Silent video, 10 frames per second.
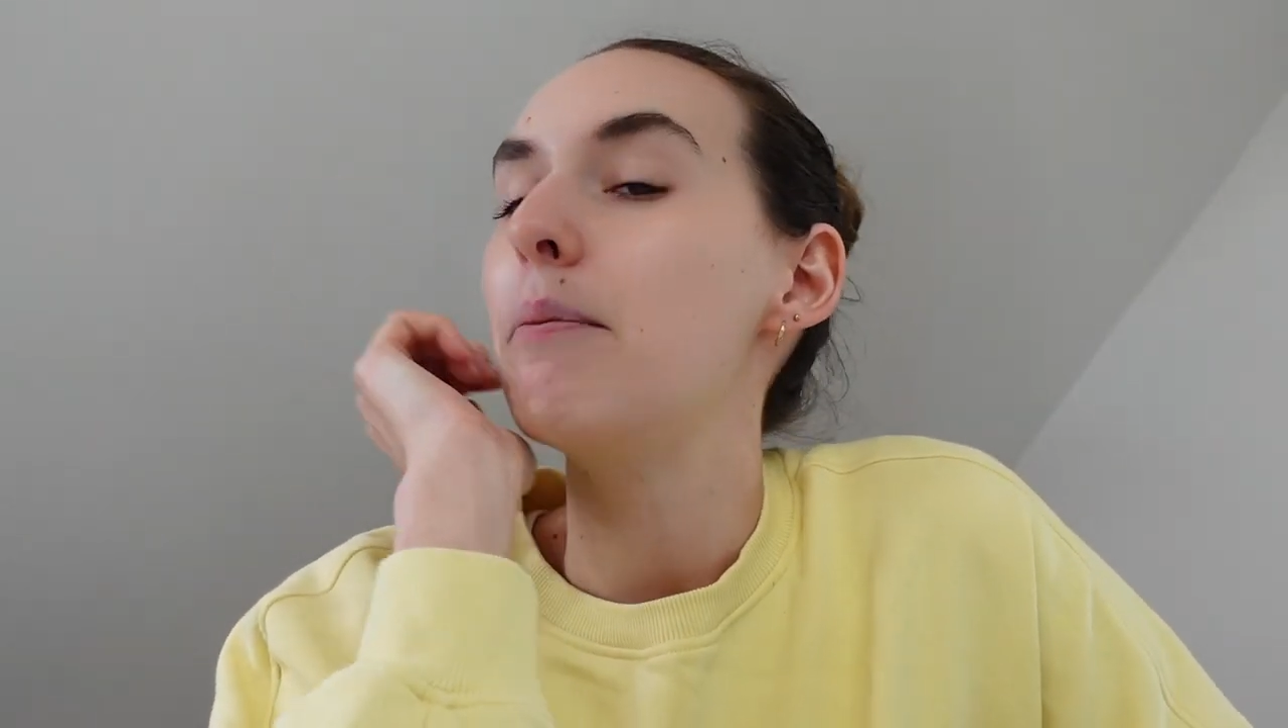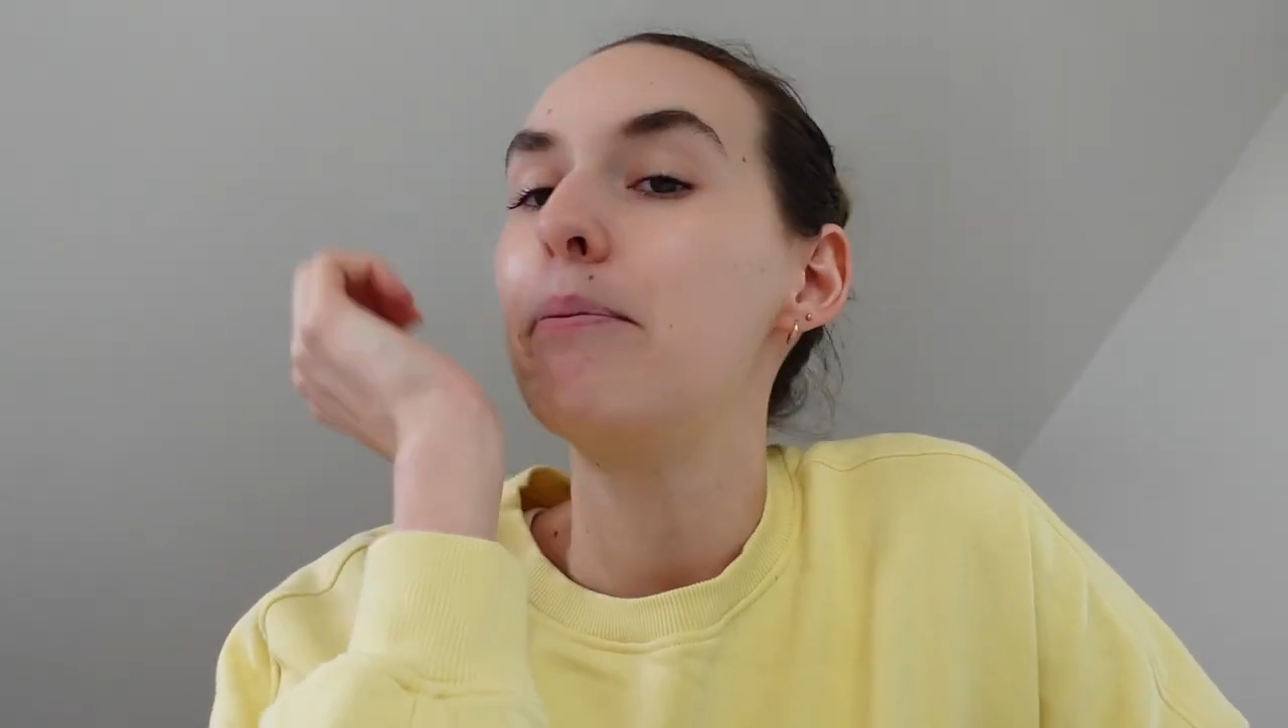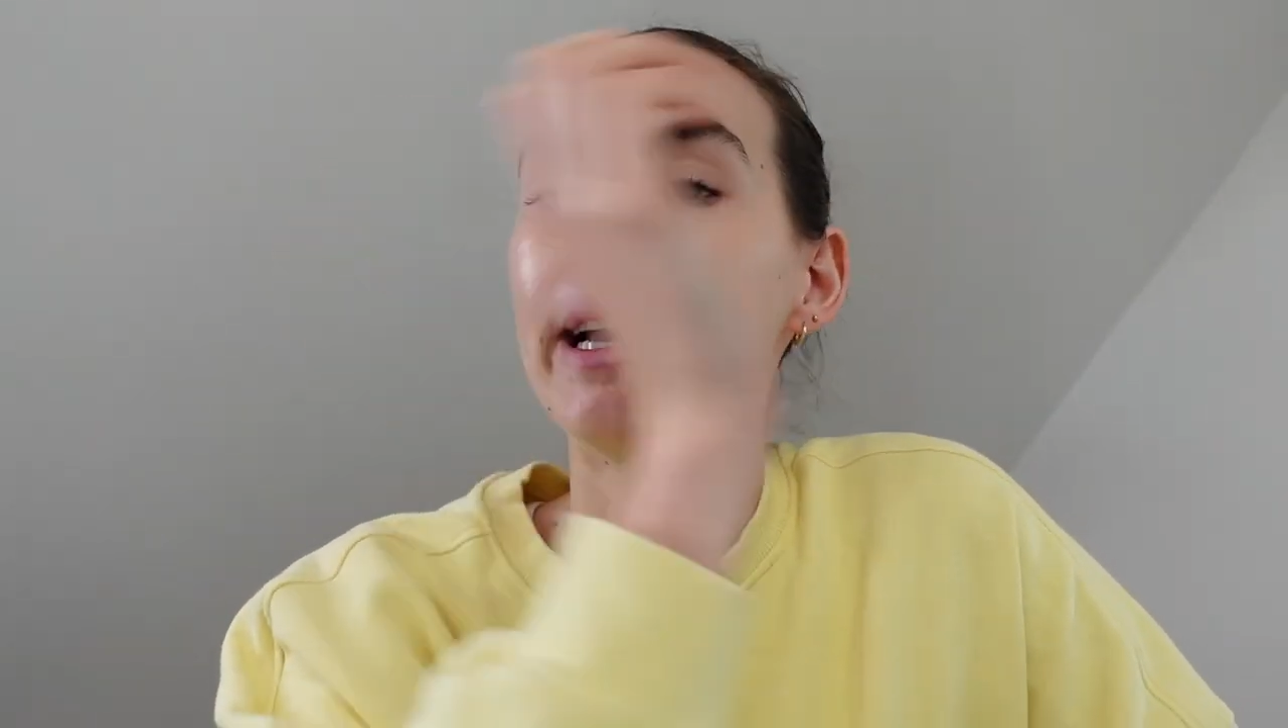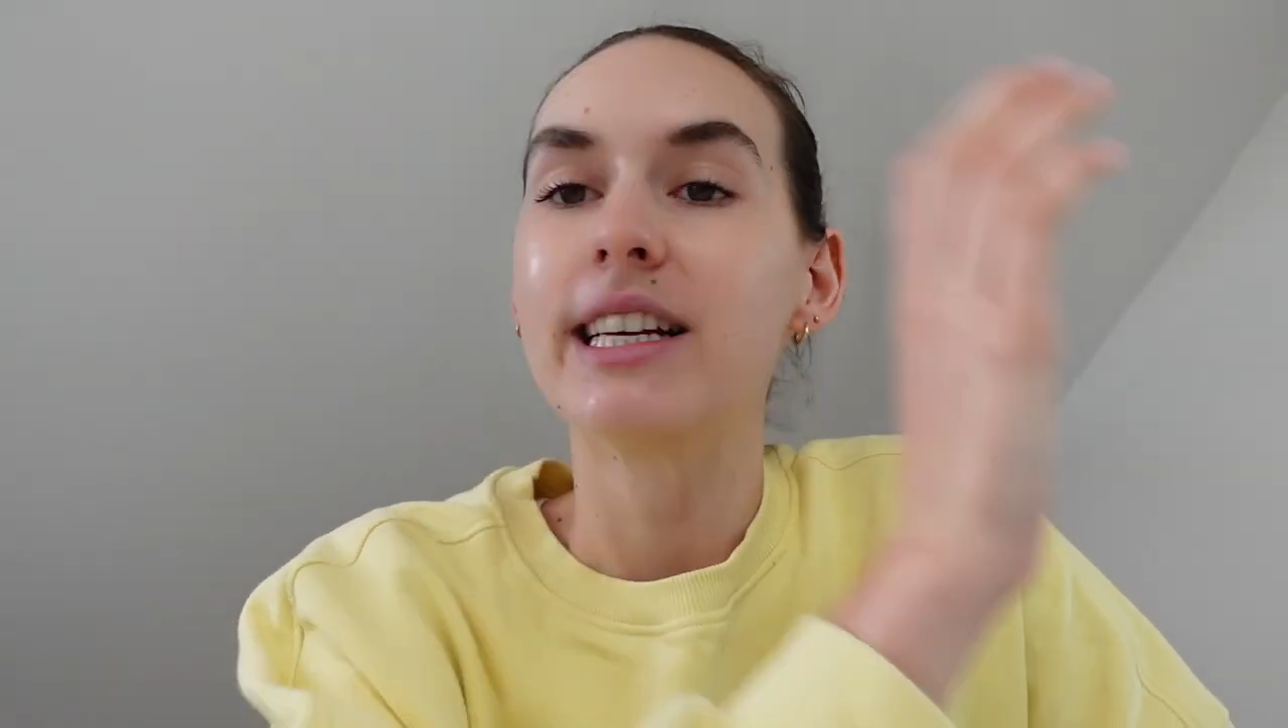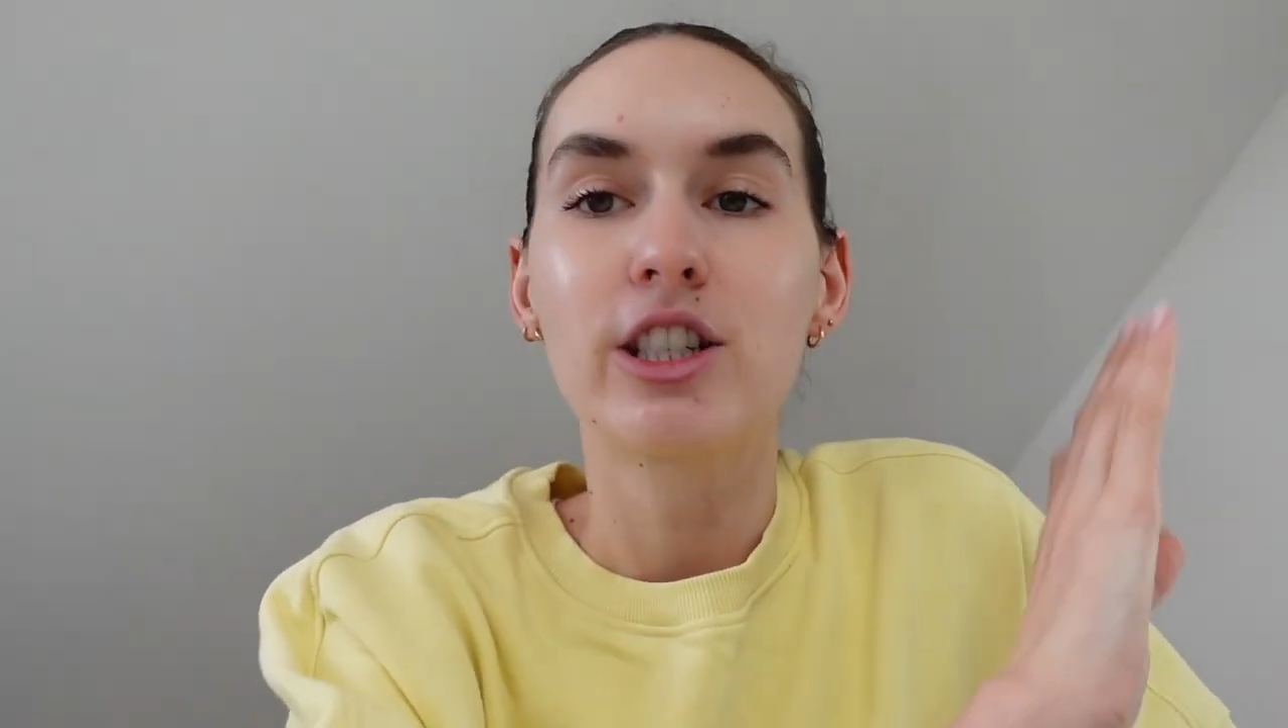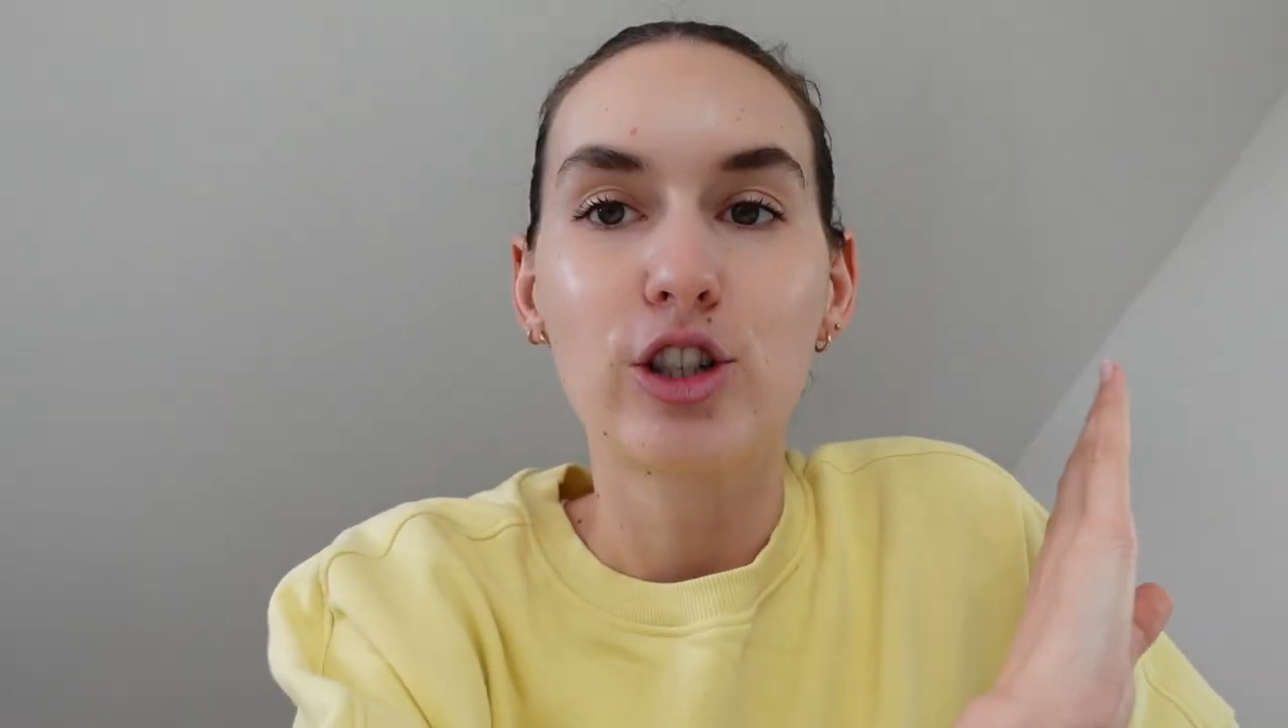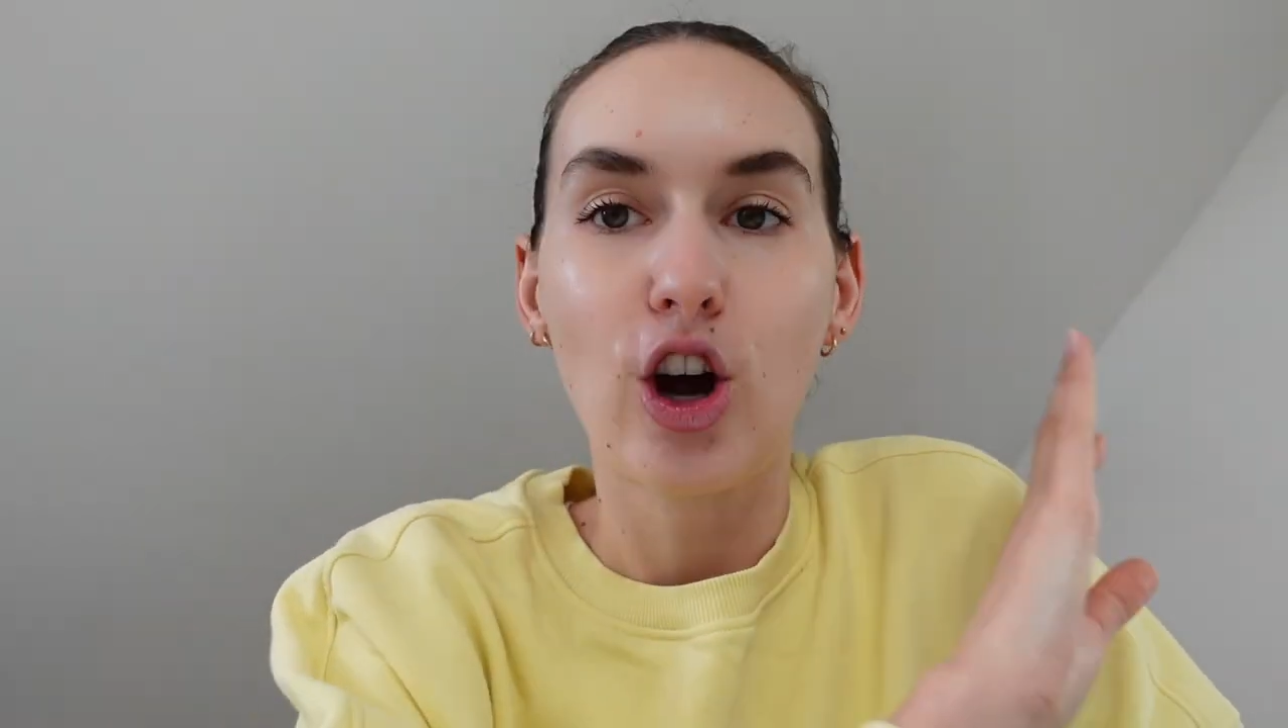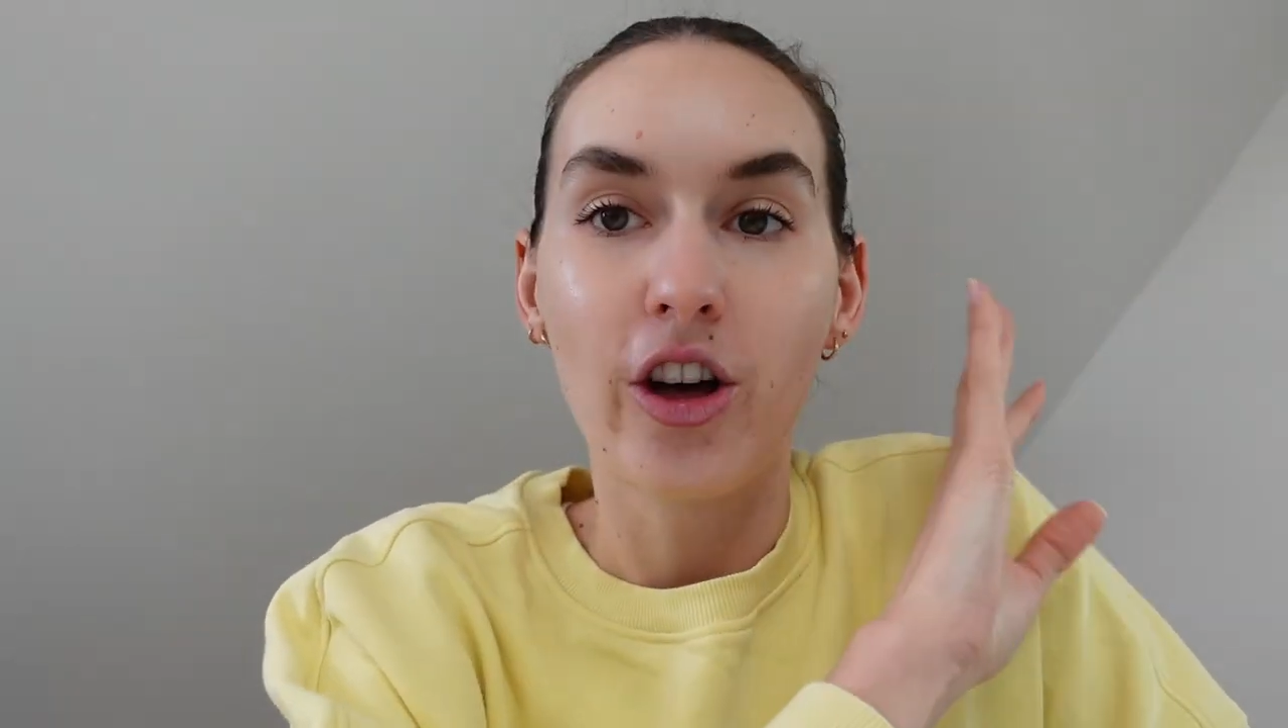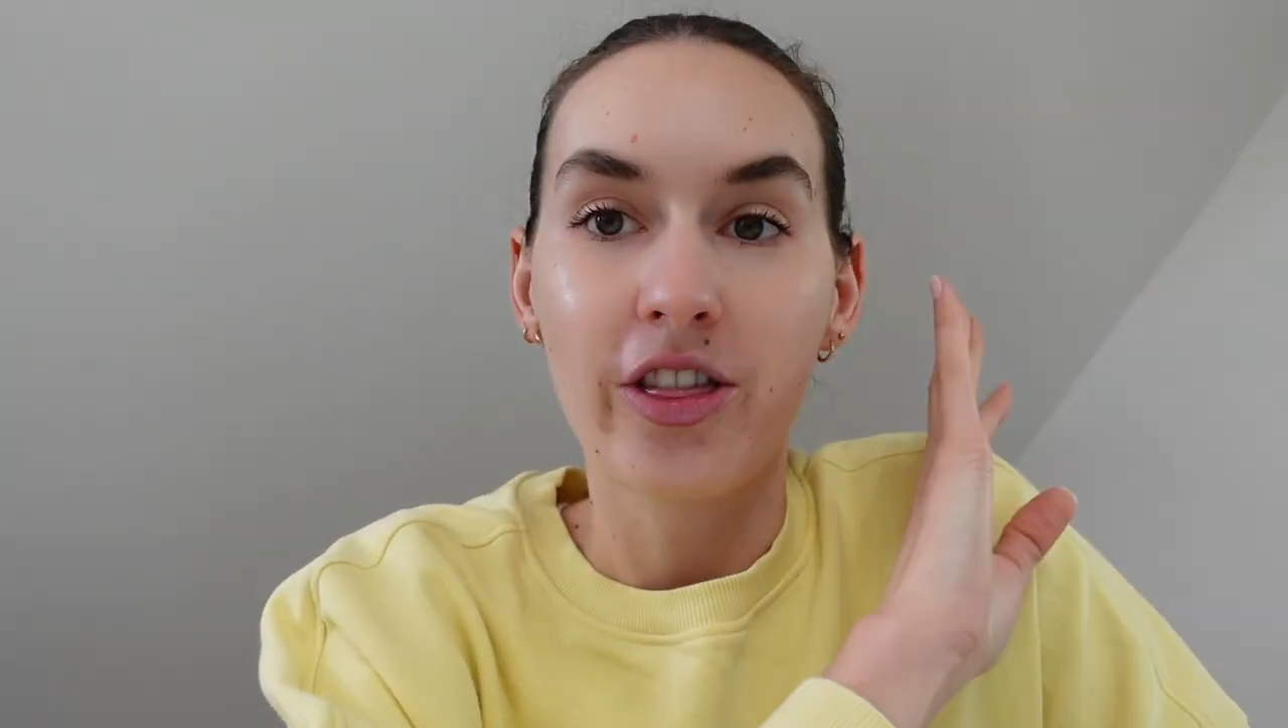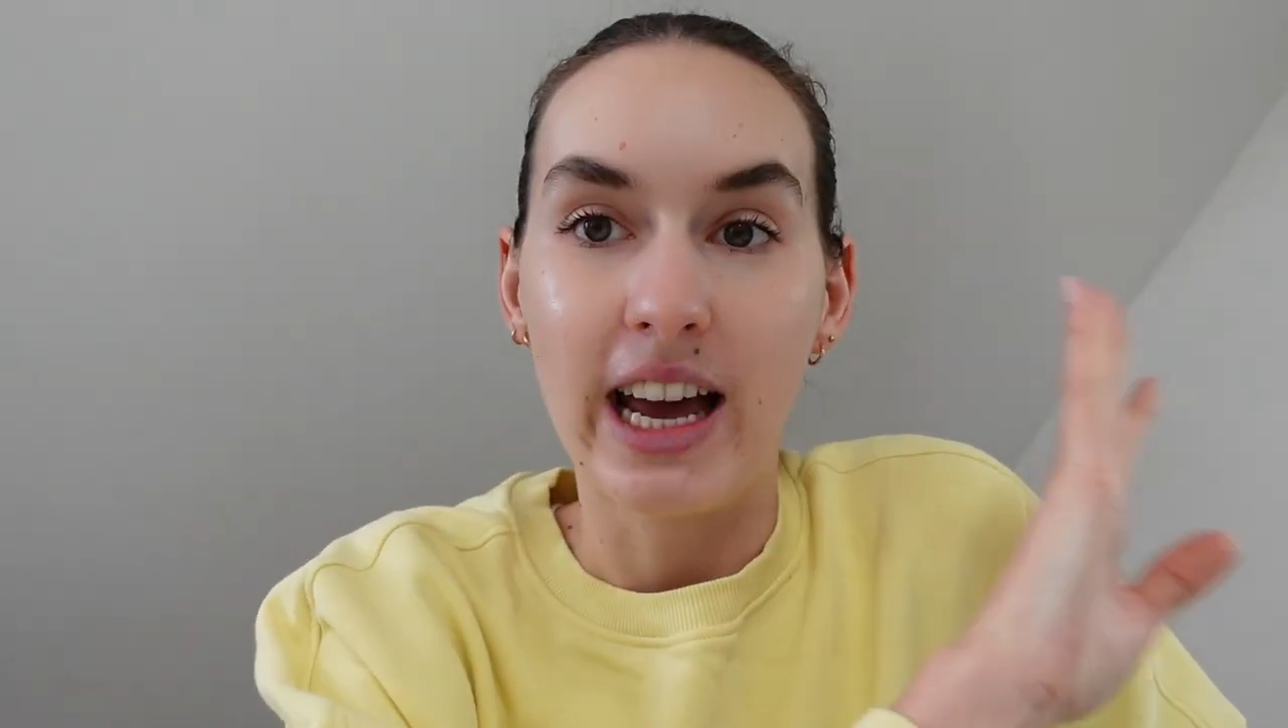based on